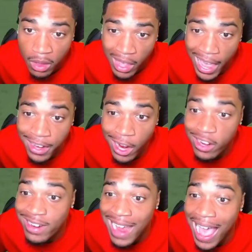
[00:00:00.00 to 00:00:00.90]
And
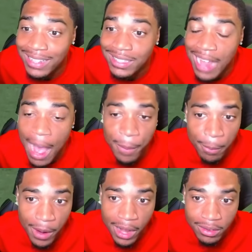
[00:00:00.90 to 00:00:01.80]
they're not
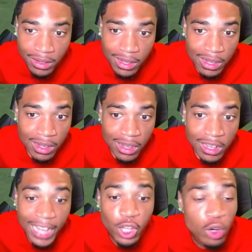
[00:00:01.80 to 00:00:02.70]
stopping, bro.
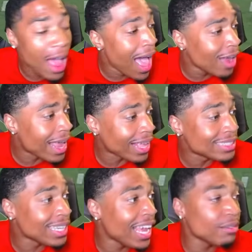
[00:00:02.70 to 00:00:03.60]
Like you know how like
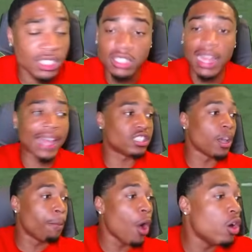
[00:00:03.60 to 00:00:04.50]
a team's like
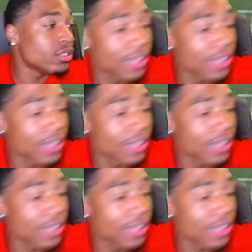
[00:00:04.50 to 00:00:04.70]
supposed